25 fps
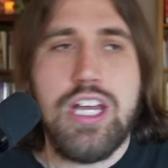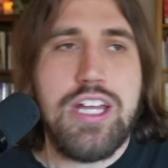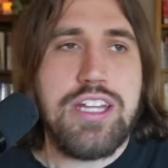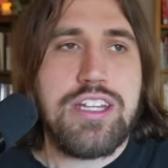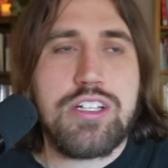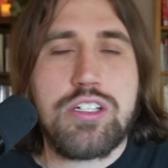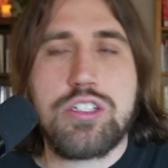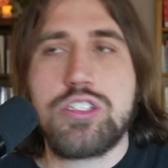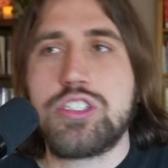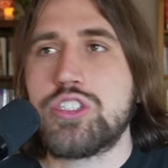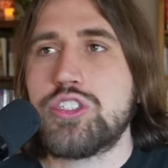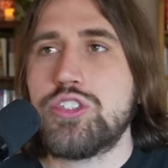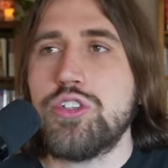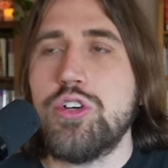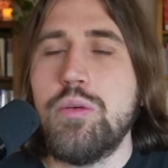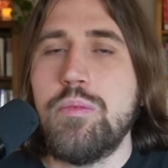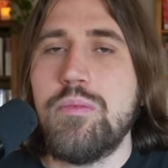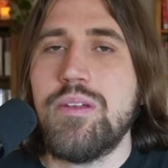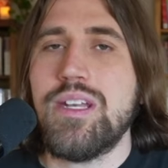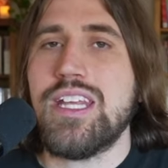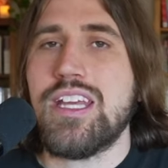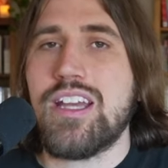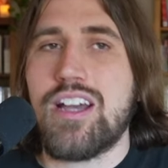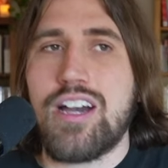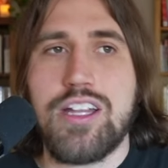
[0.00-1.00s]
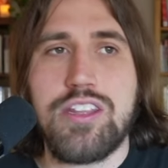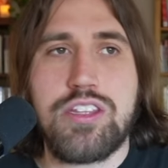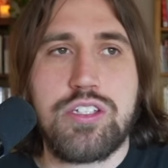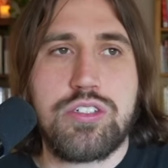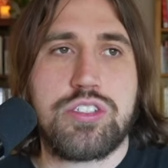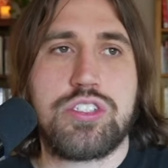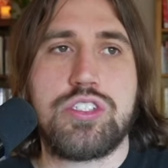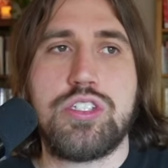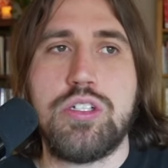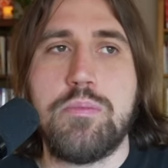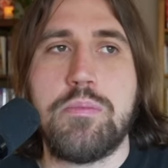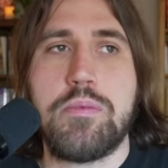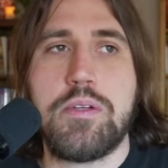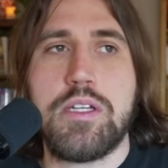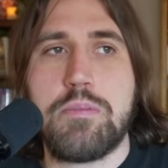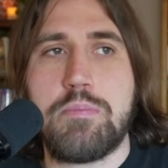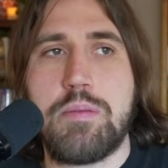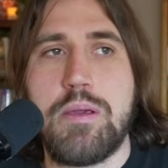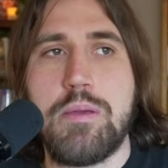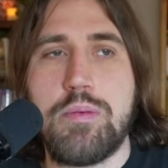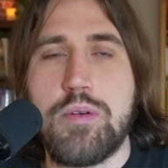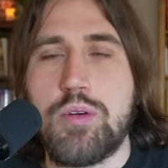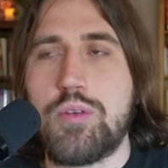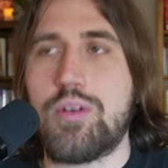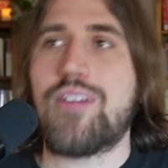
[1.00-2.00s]
There are so many authors, so many
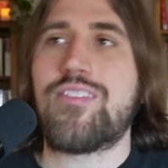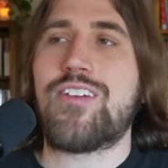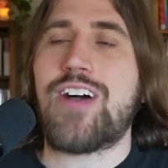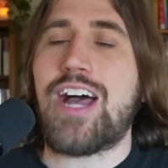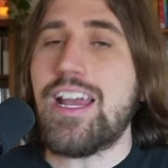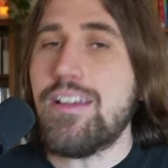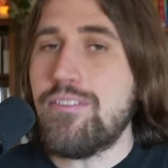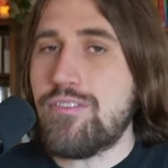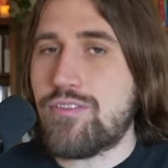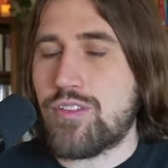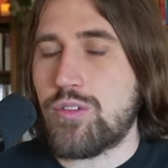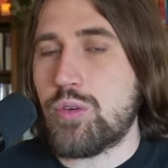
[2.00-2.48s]
people who I've,